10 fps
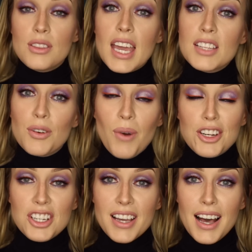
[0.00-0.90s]
So thanks for
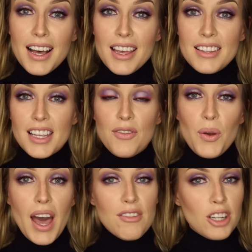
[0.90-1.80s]
watching, guys. If
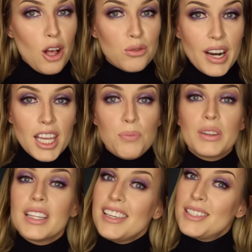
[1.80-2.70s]
you haven't already,
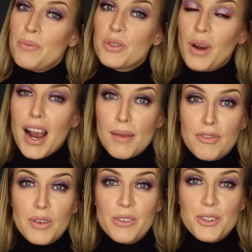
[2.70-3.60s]
please subscribe
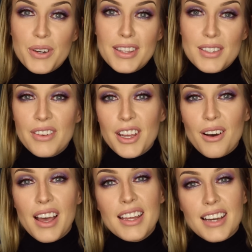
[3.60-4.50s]
if you enjoyed this
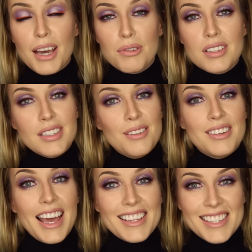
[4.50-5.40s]
video, and I will see you
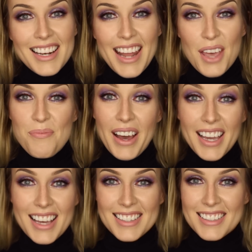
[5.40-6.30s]
next Sunday. Bye,
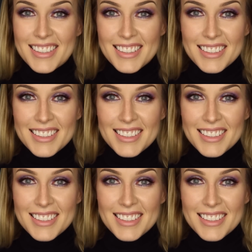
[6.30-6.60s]
guys.